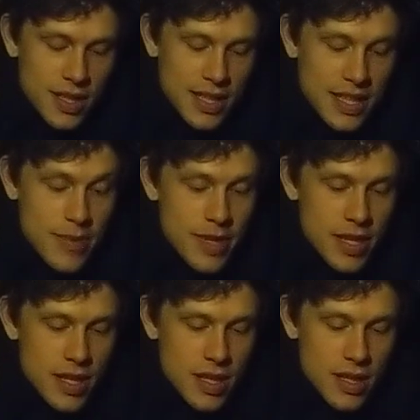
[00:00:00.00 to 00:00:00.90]
could
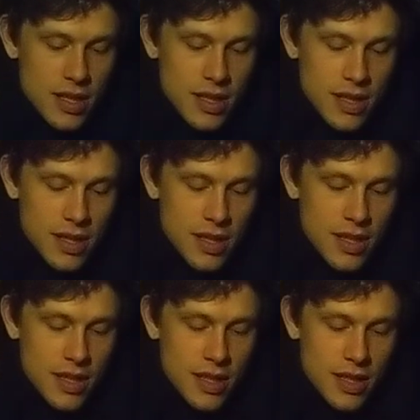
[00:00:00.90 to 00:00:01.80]

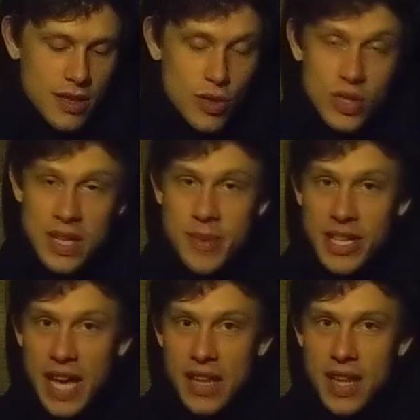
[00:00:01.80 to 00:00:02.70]
they be
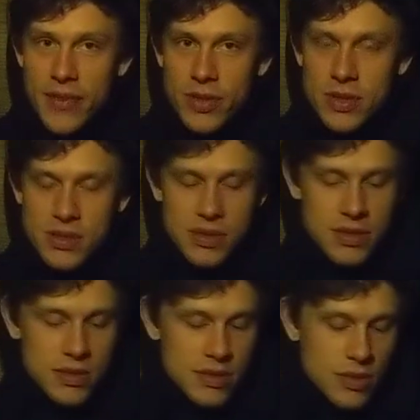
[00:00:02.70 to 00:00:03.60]
gay lovers?
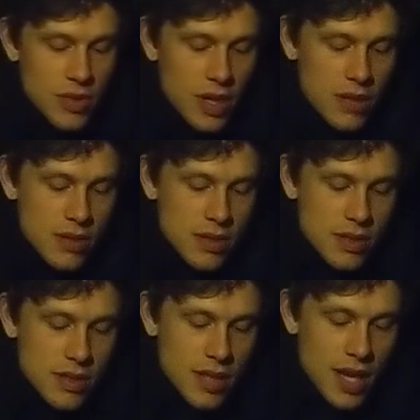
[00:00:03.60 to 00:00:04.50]
Who knows?